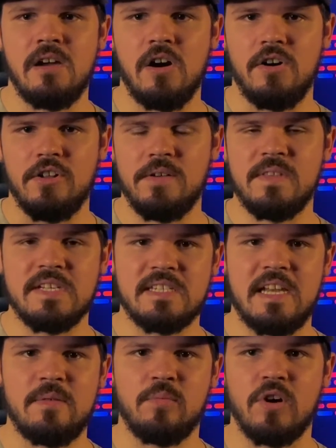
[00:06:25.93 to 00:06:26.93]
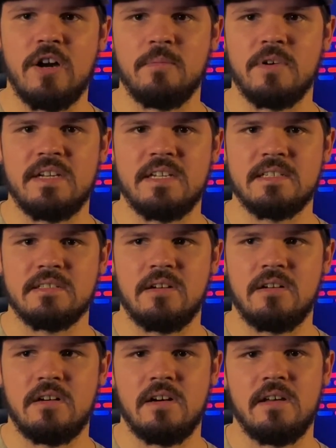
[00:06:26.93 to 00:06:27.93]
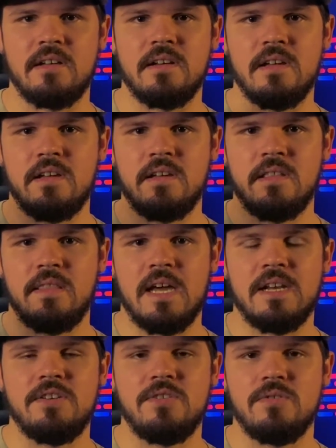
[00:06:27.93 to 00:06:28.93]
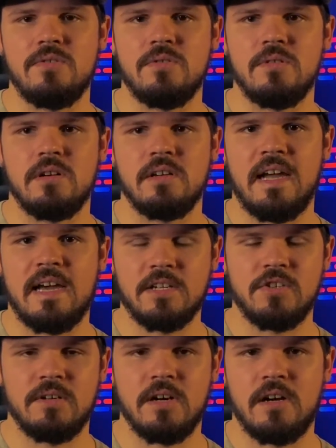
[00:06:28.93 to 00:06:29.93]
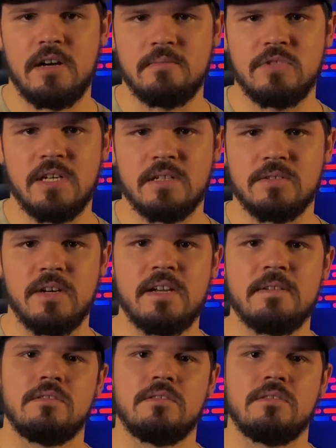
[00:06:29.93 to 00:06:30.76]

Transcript: all of the same properties on that new Acura object, right?